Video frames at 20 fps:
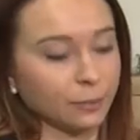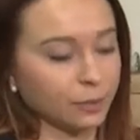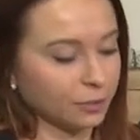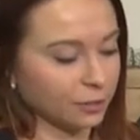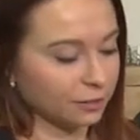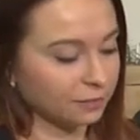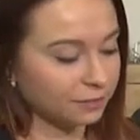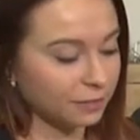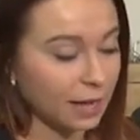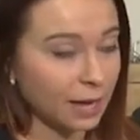
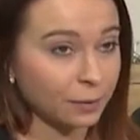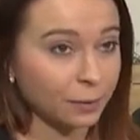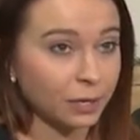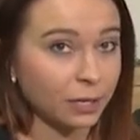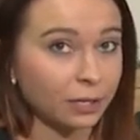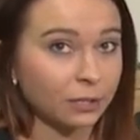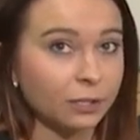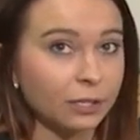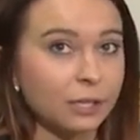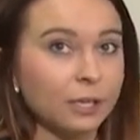with your
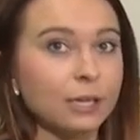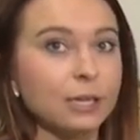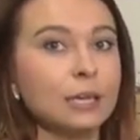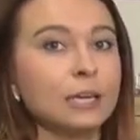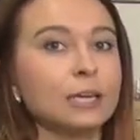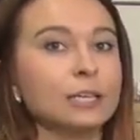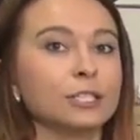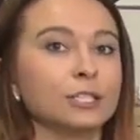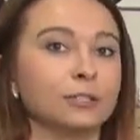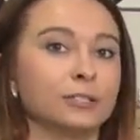flywheel.
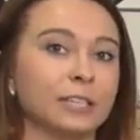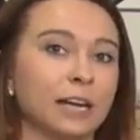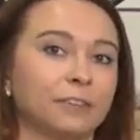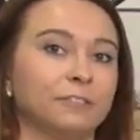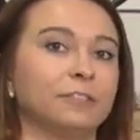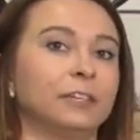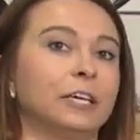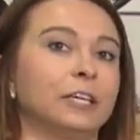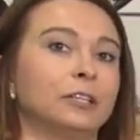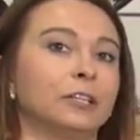So
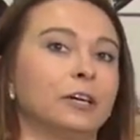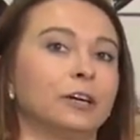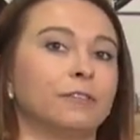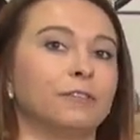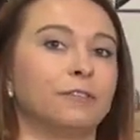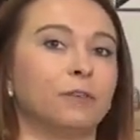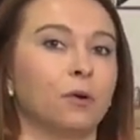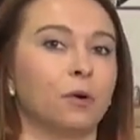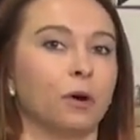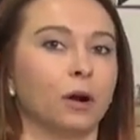definitely
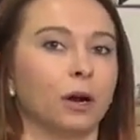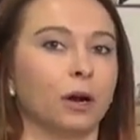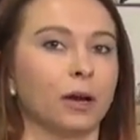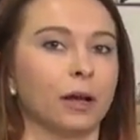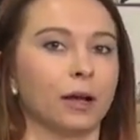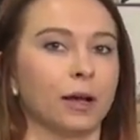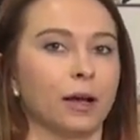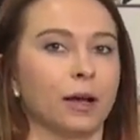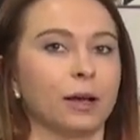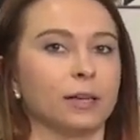look
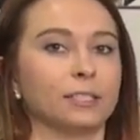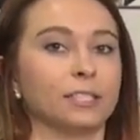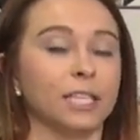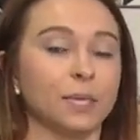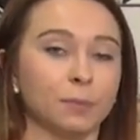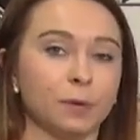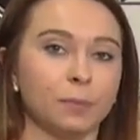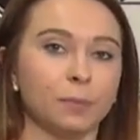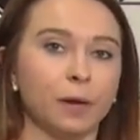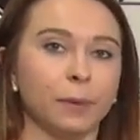for a
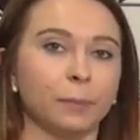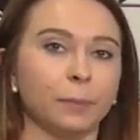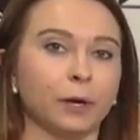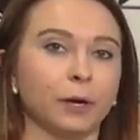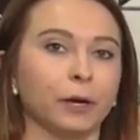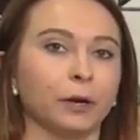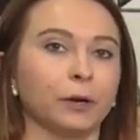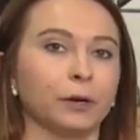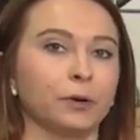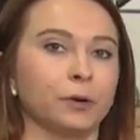SEMA
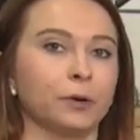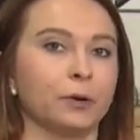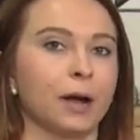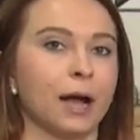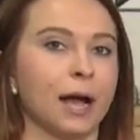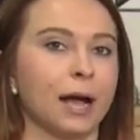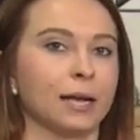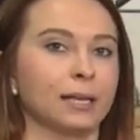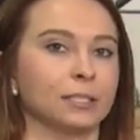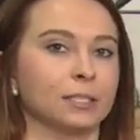member who
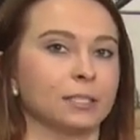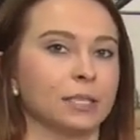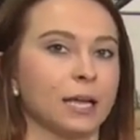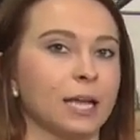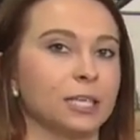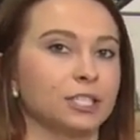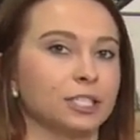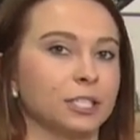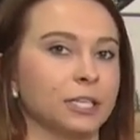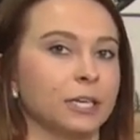has
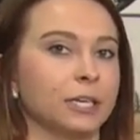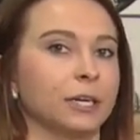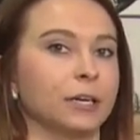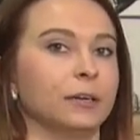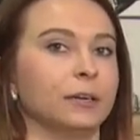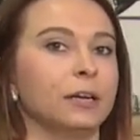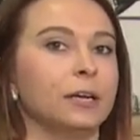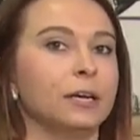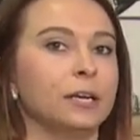engineered